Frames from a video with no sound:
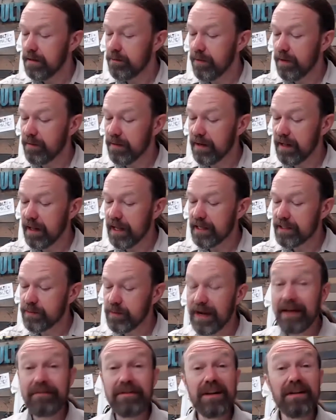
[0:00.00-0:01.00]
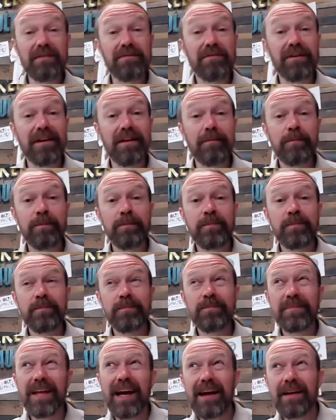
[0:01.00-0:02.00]
we realize we have different
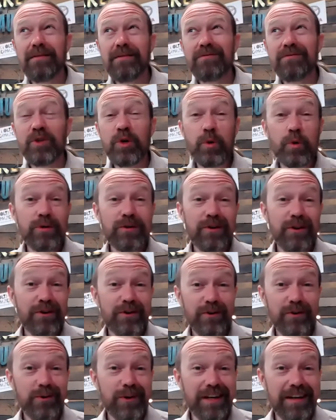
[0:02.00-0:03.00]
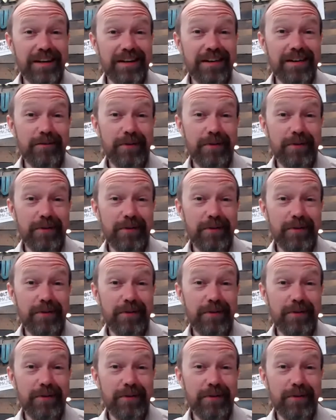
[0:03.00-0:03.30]
kind of tools in our toolkit.